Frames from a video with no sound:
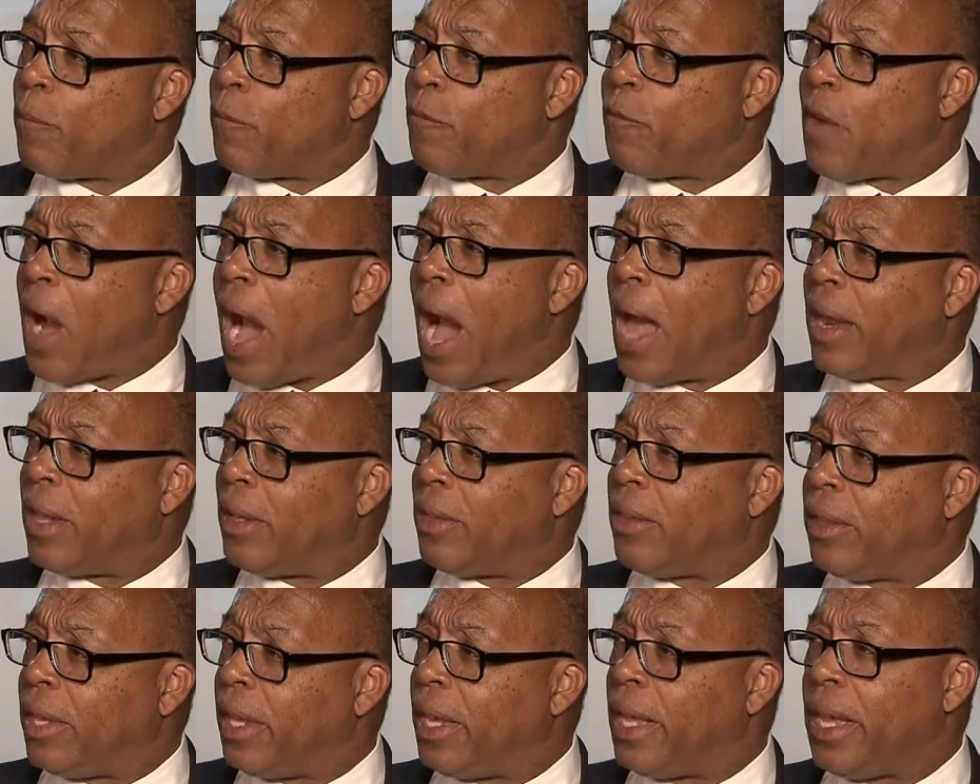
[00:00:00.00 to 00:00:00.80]

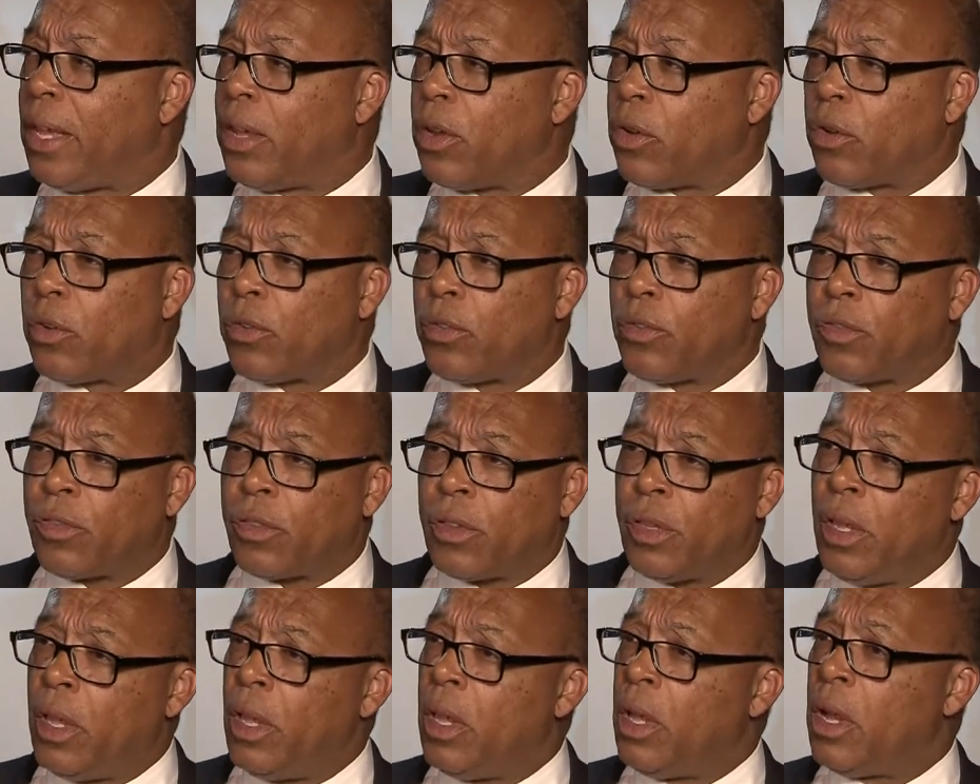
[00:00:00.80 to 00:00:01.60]
volunteers,
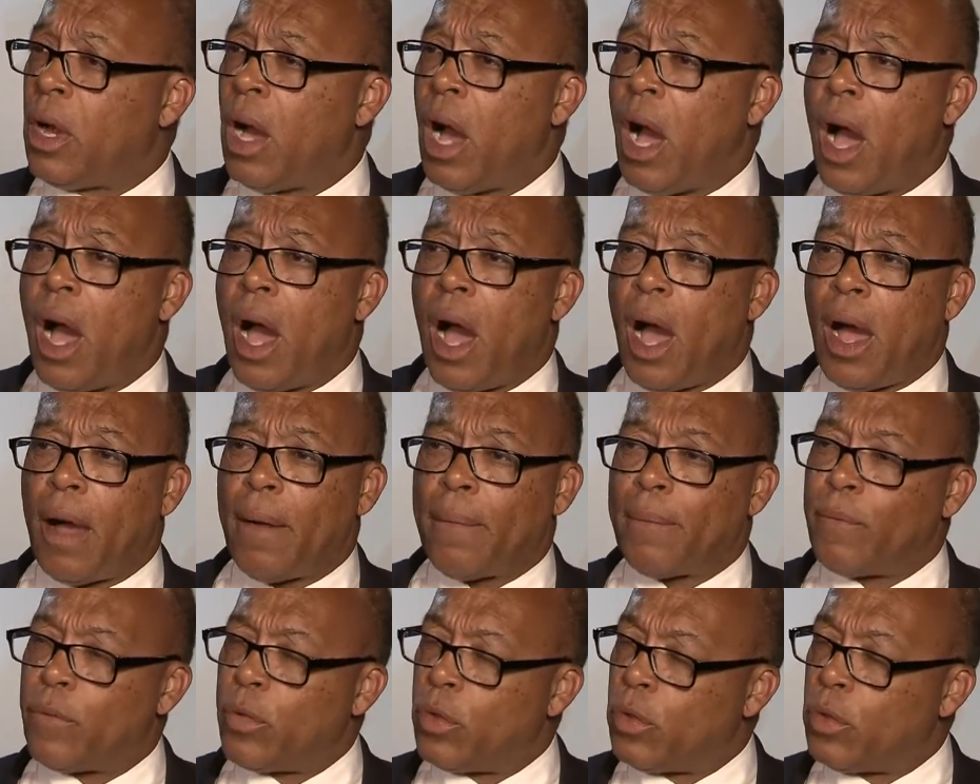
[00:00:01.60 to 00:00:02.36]
uh,